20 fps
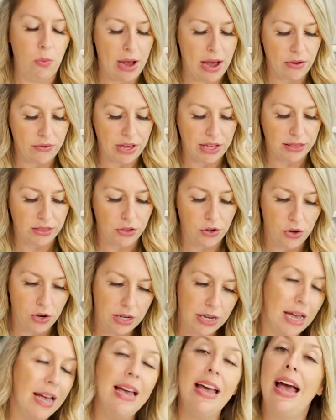how they
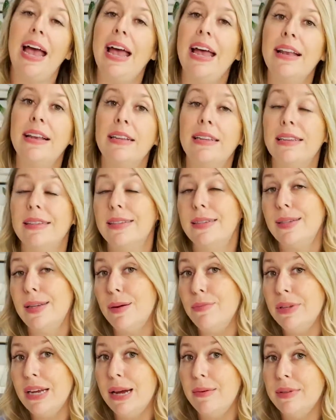look, and
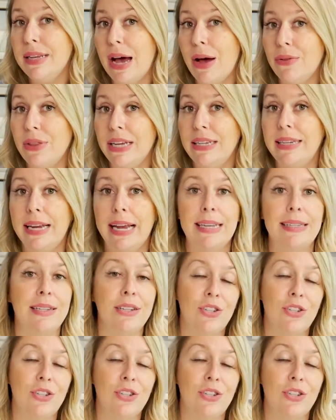sometimes how they taste.